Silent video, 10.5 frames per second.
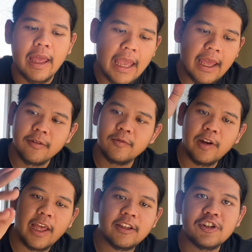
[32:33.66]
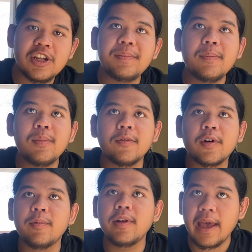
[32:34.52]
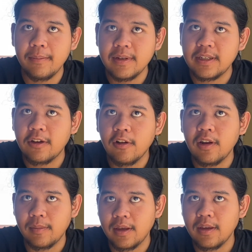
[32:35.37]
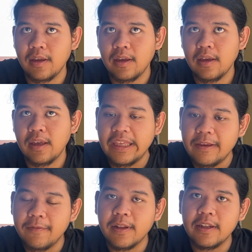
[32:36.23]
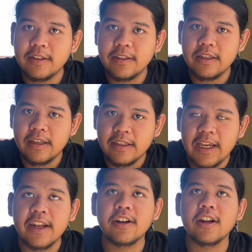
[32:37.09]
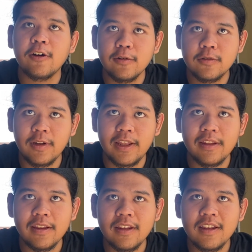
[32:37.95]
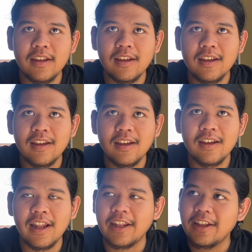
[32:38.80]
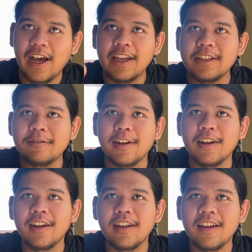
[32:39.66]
and like 3 people from the embassy calling me. Even the general consulate, like the highest one.